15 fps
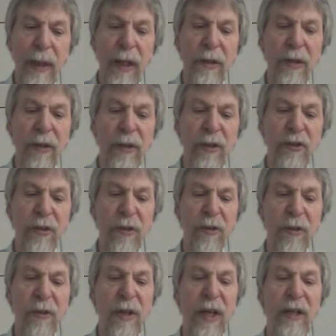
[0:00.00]
In addition
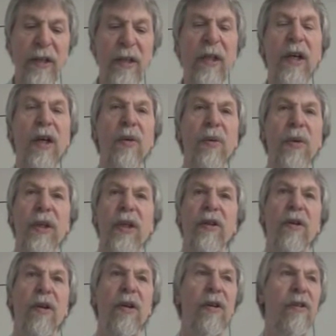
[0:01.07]
to that, we
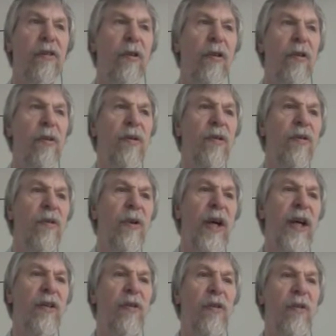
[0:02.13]
can also
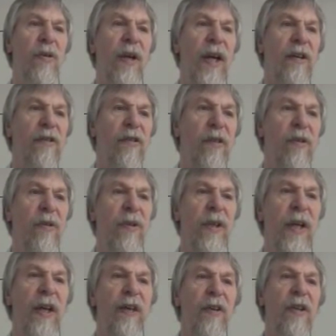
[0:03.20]
try to execute
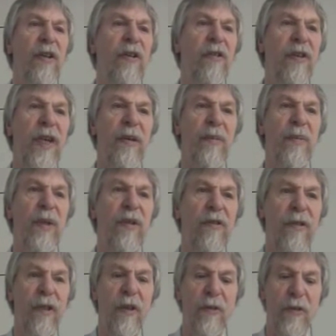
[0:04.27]
other
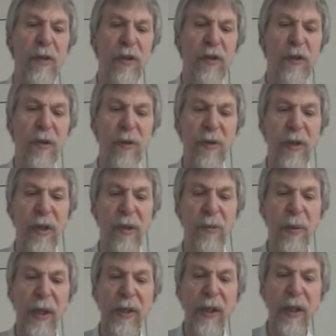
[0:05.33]
segments of code in
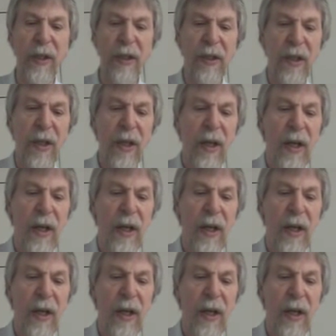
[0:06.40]
parallel,